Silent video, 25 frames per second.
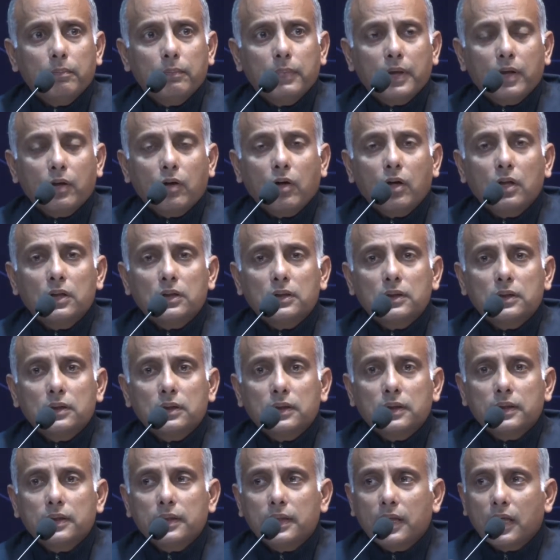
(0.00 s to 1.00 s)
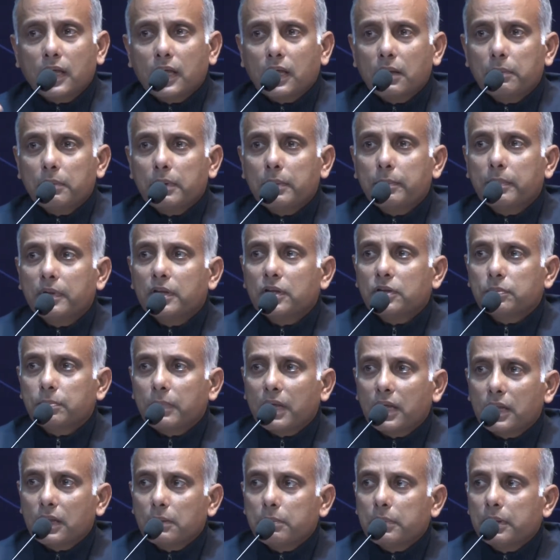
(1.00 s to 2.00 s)
because younger people,
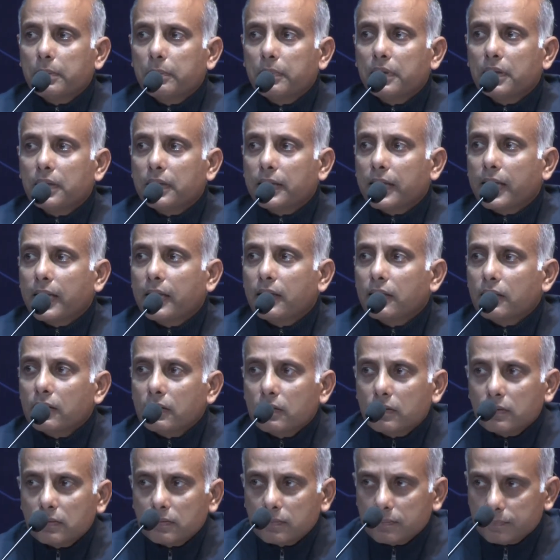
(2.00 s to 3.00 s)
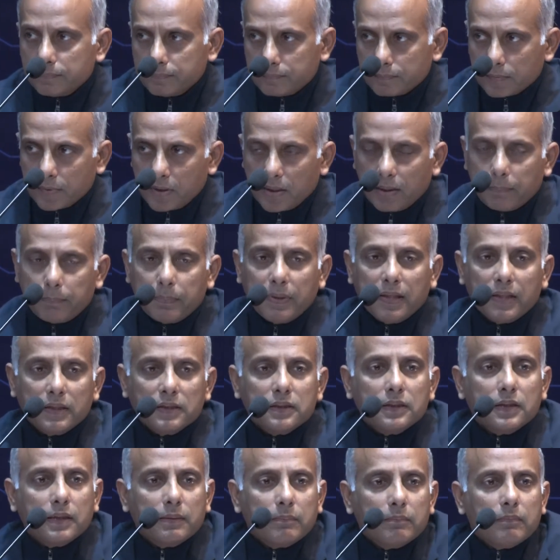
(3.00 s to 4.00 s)
smarter people can
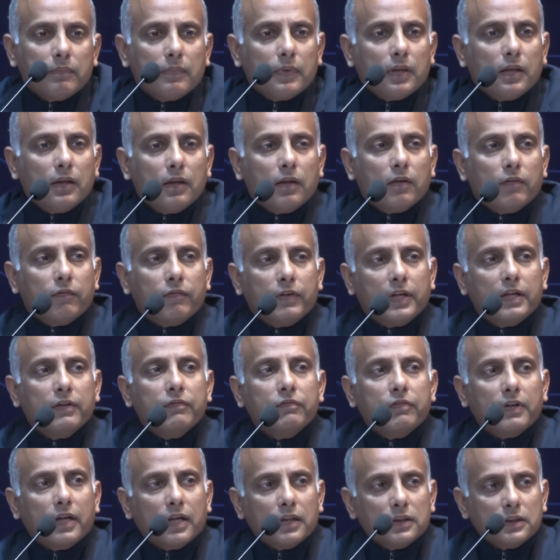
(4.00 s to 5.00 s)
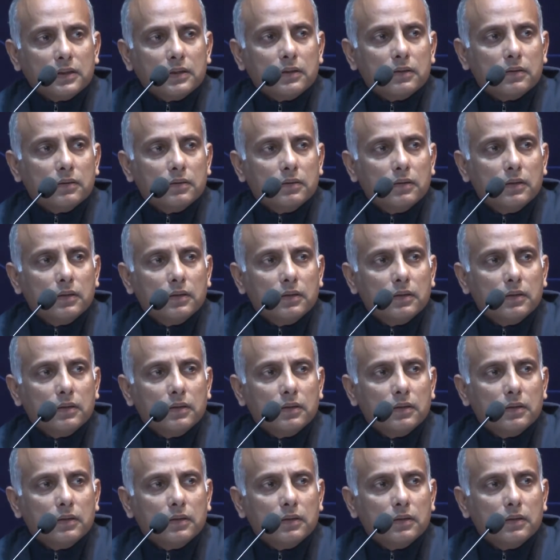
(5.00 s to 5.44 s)
replace them very fast,